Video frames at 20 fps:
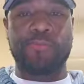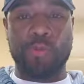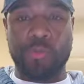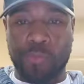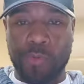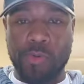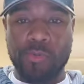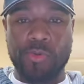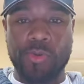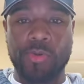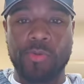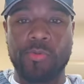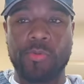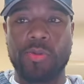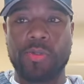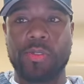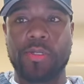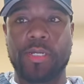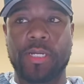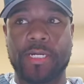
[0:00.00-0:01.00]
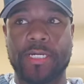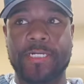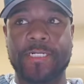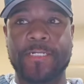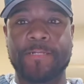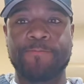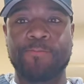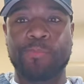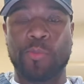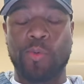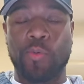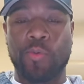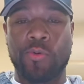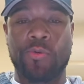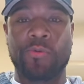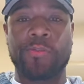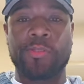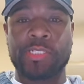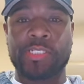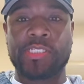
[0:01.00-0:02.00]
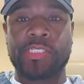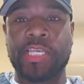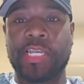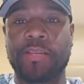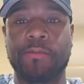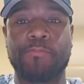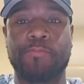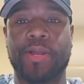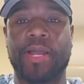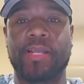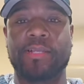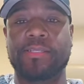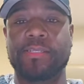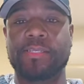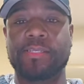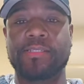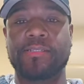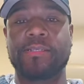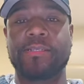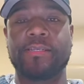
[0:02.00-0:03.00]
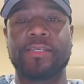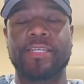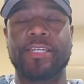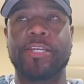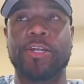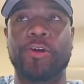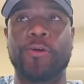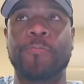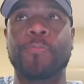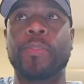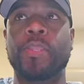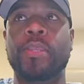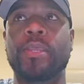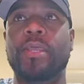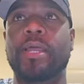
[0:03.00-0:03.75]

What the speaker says: for Roku or the setup boxes, you know.